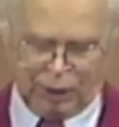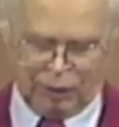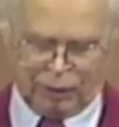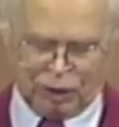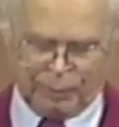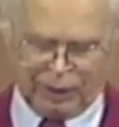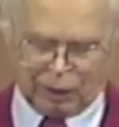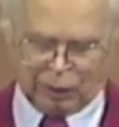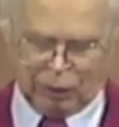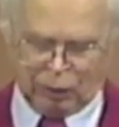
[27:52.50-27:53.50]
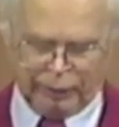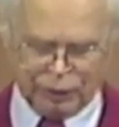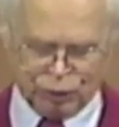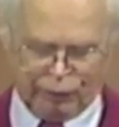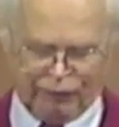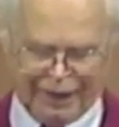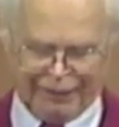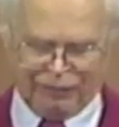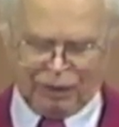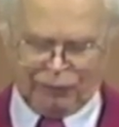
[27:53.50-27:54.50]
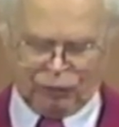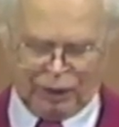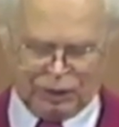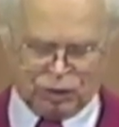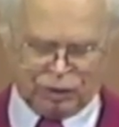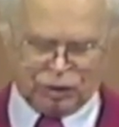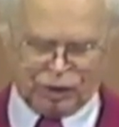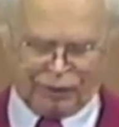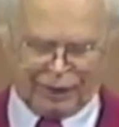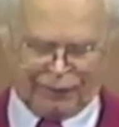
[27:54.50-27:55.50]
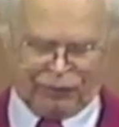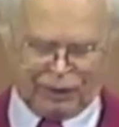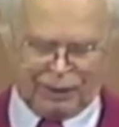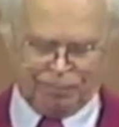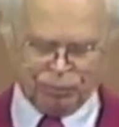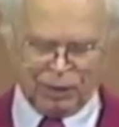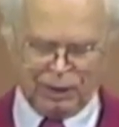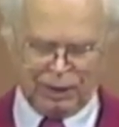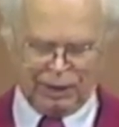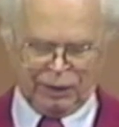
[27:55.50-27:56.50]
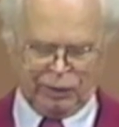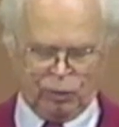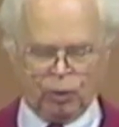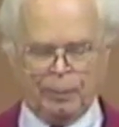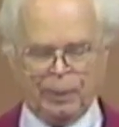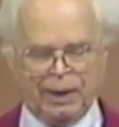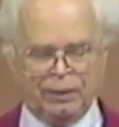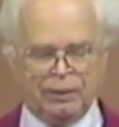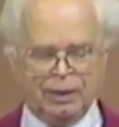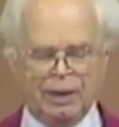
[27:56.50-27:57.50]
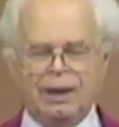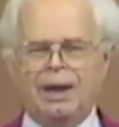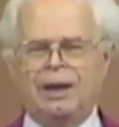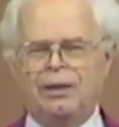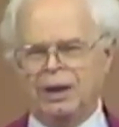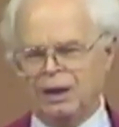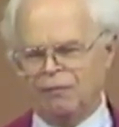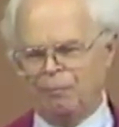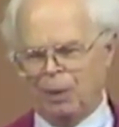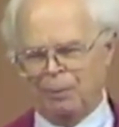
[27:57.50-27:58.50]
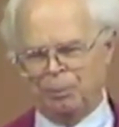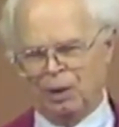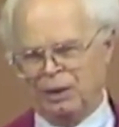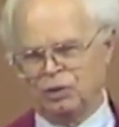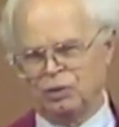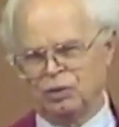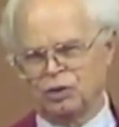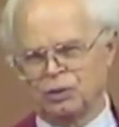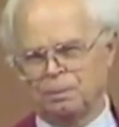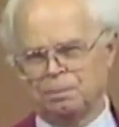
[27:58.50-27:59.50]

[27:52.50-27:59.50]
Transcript: There has been a glorious revival of religion in South Africa in the European and native populations."